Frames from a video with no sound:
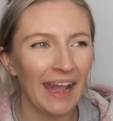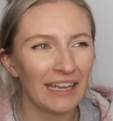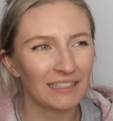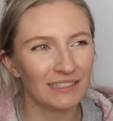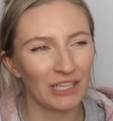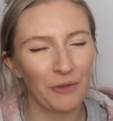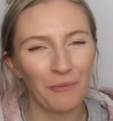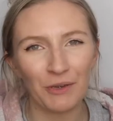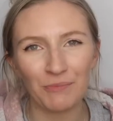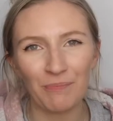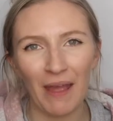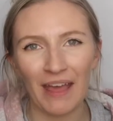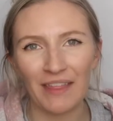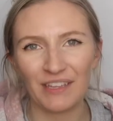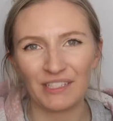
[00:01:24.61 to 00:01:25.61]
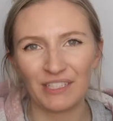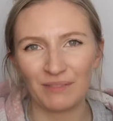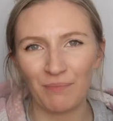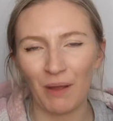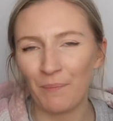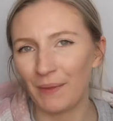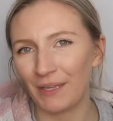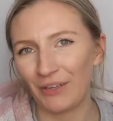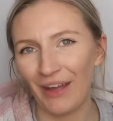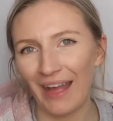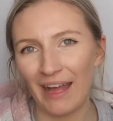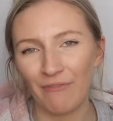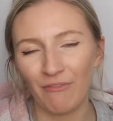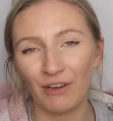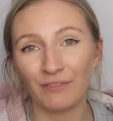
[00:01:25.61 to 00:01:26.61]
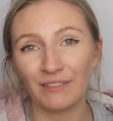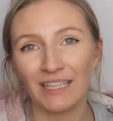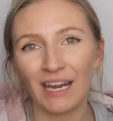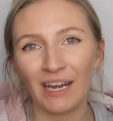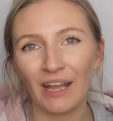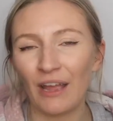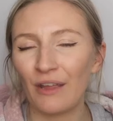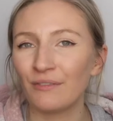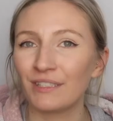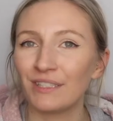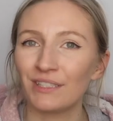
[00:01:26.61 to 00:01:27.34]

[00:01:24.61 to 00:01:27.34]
It's so much better than just pumping your hair full of silicones